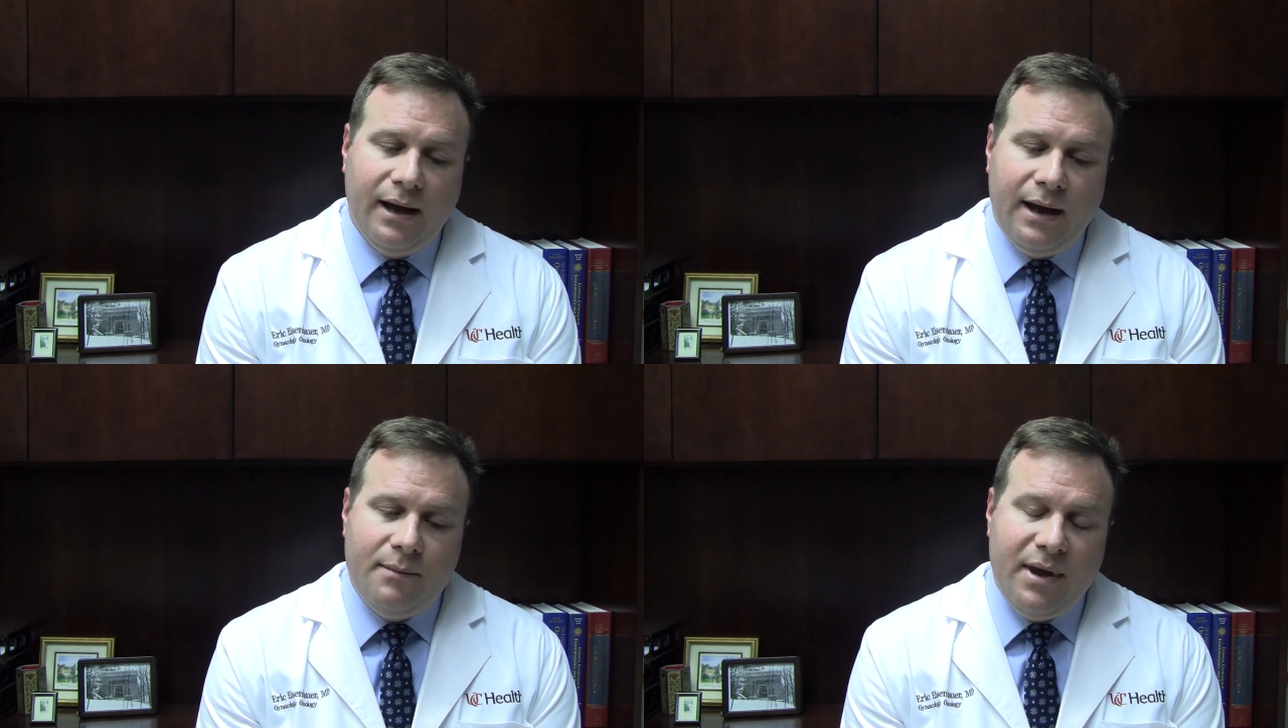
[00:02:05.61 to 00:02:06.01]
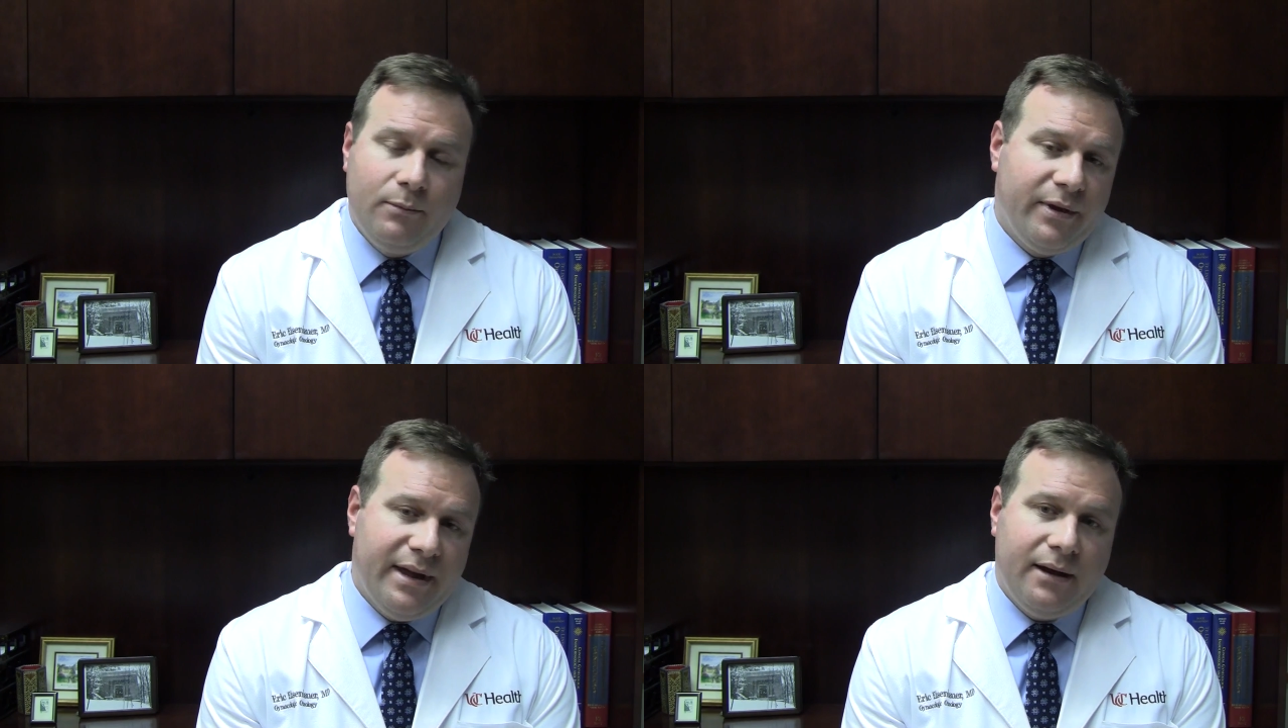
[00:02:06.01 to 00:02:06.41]

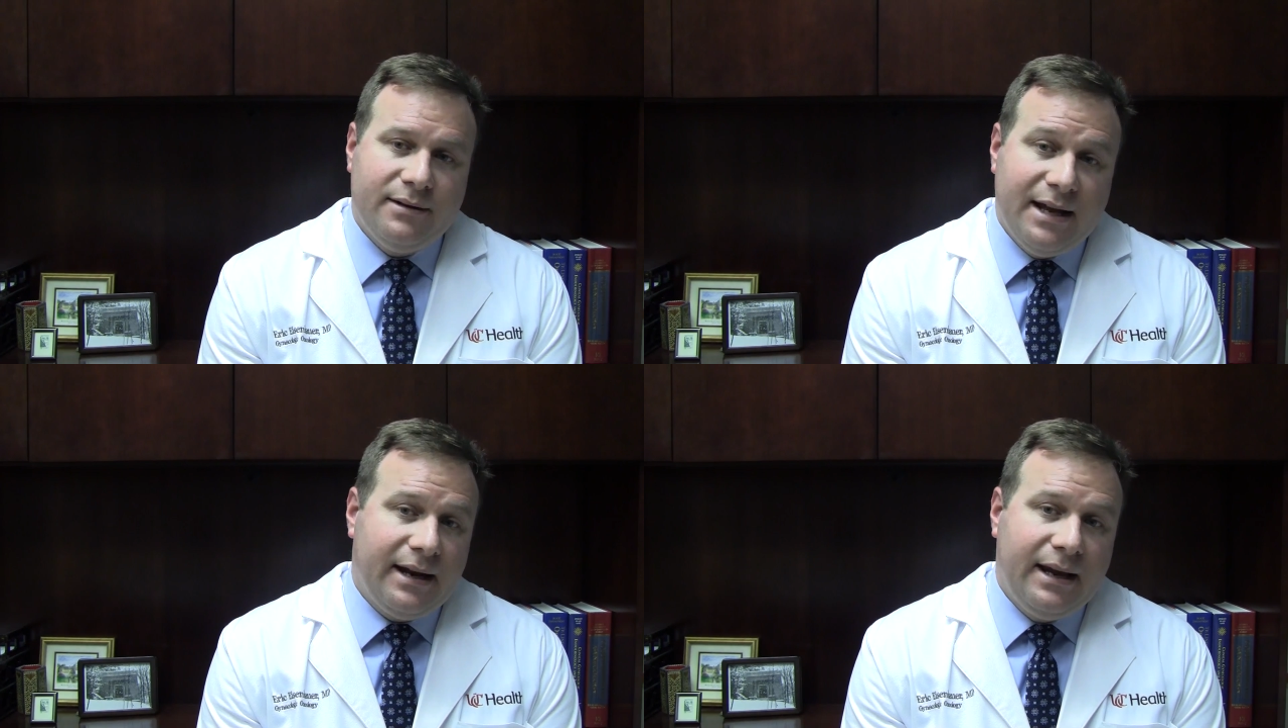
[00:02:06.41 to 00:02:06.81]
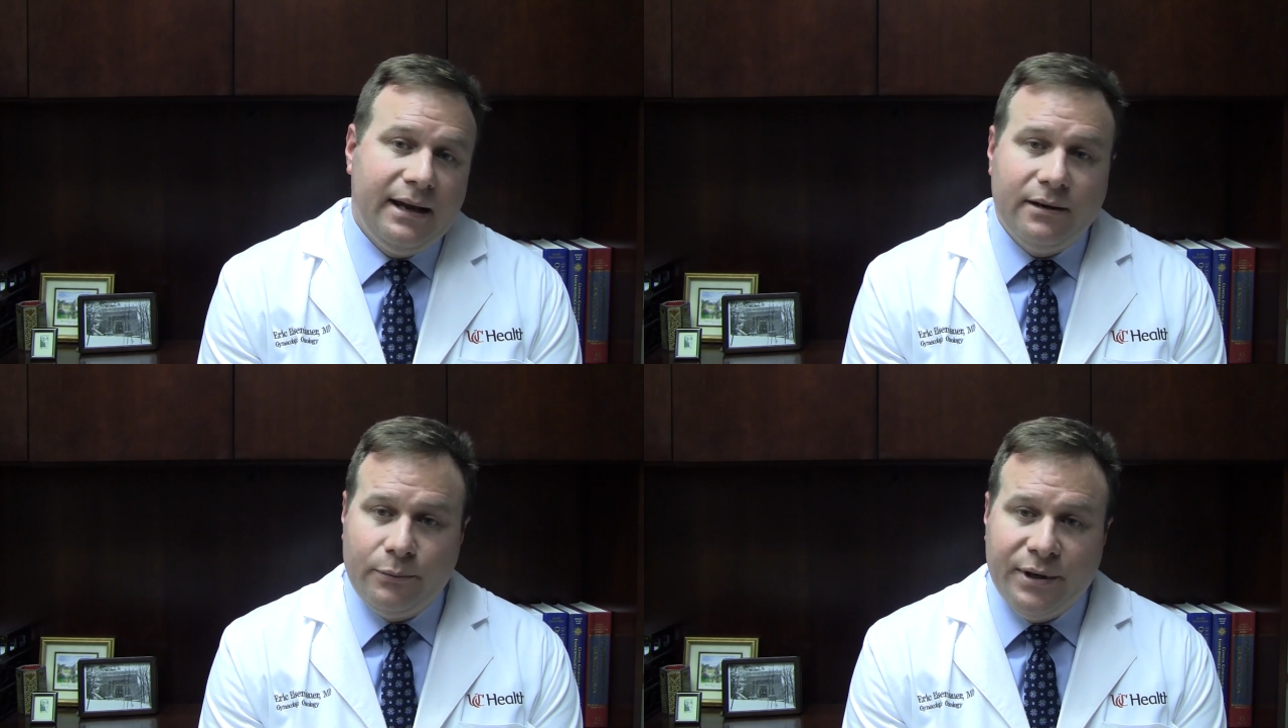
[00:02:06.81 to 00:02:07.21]
And without
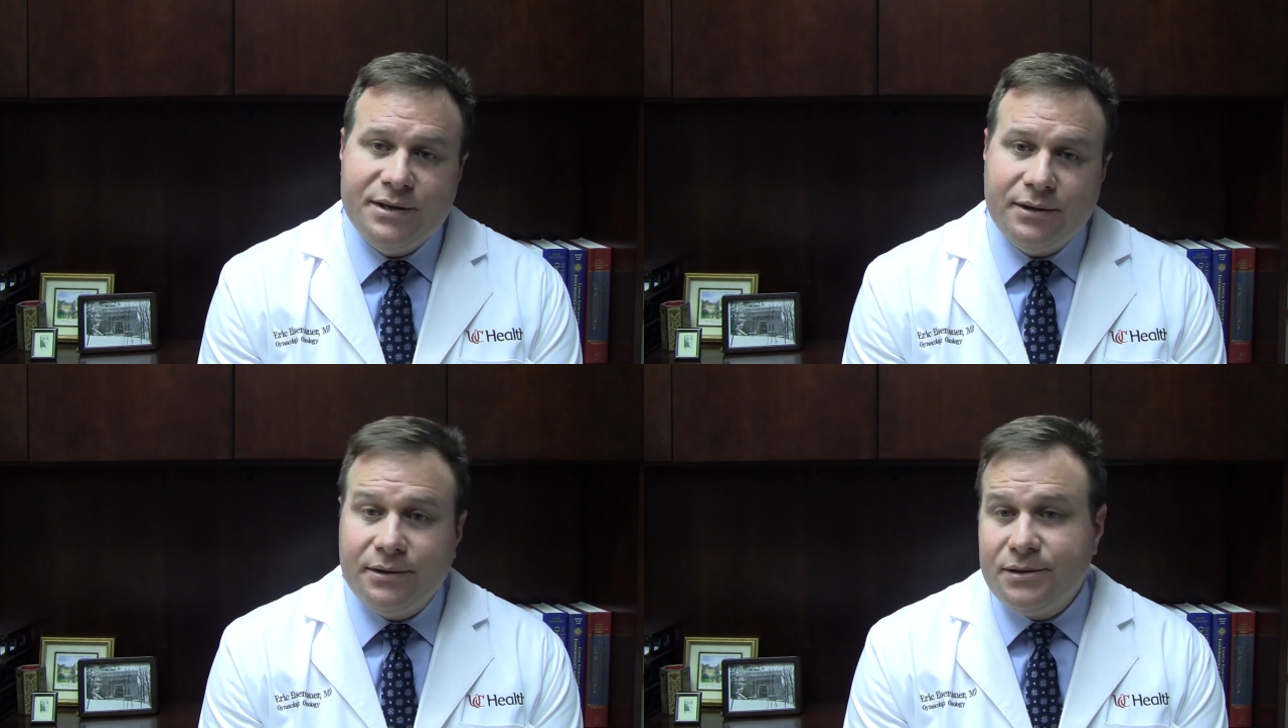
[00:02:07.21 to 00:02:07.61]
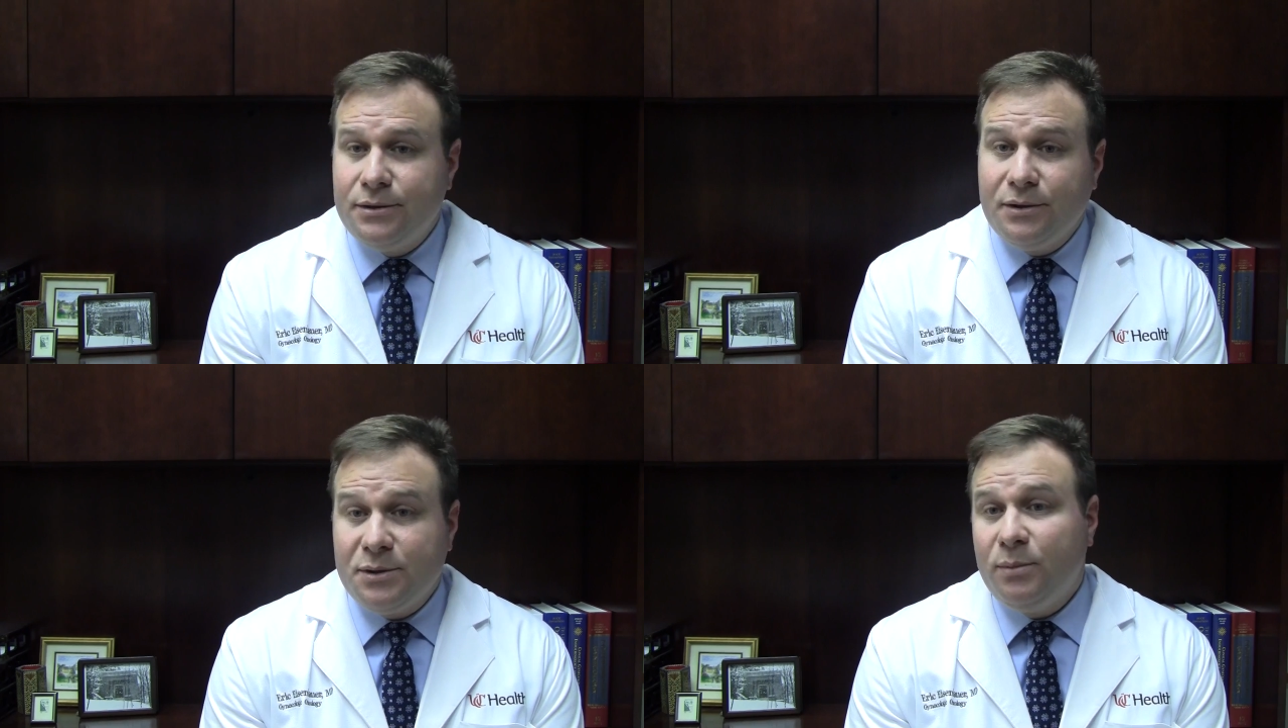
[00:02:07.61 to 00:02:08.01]
dedicated research
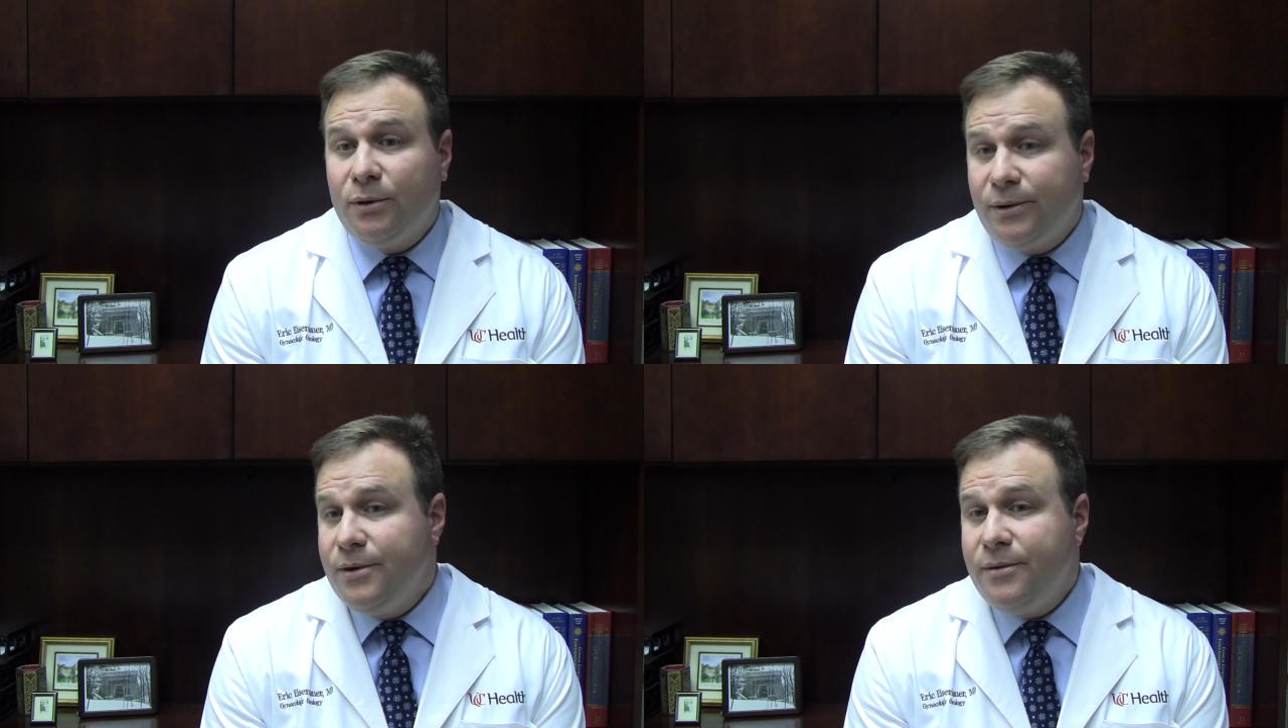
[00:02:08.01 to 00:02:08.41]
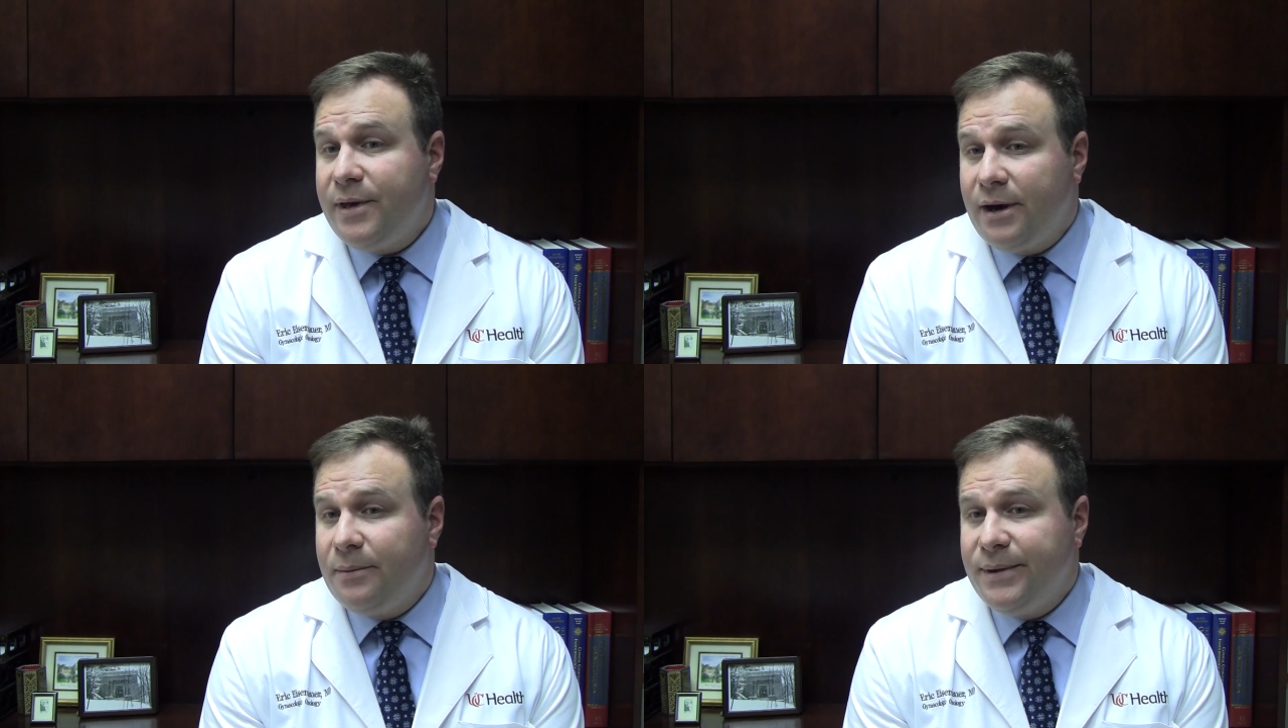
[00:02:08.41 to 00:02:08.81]
to explore new
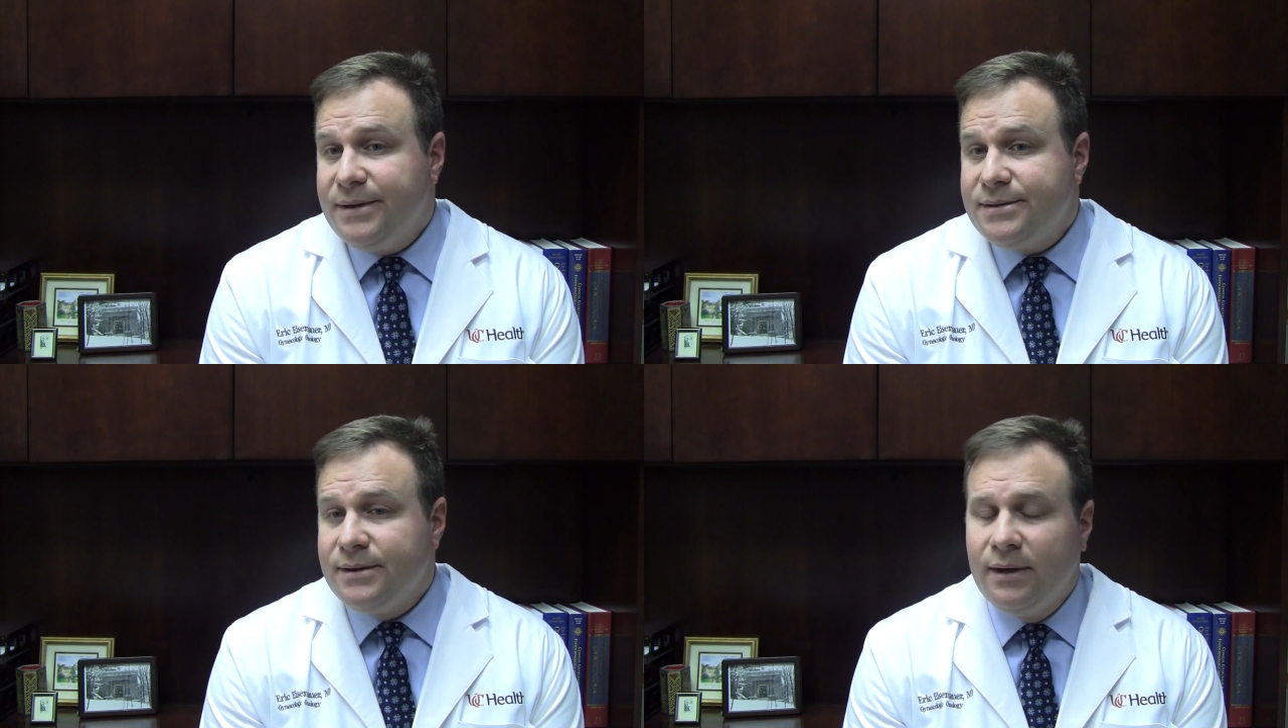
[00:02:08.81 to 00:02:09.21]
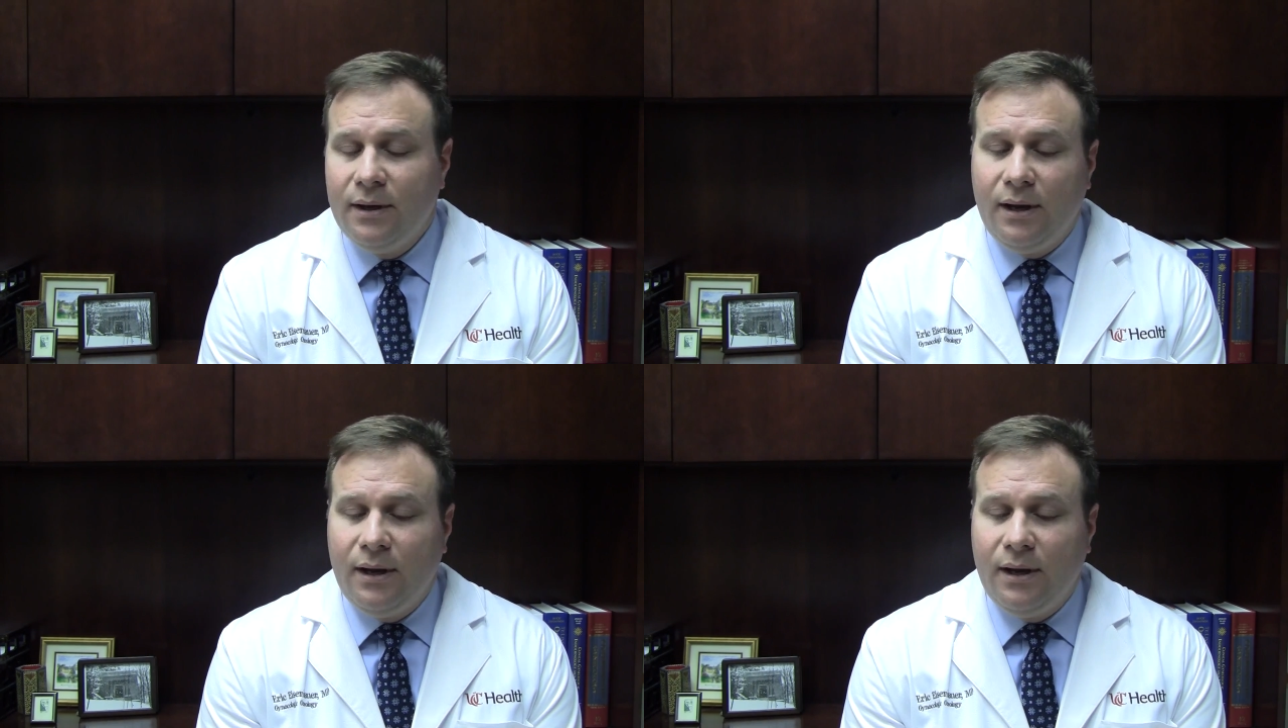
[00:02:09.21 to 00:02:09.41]
therapies,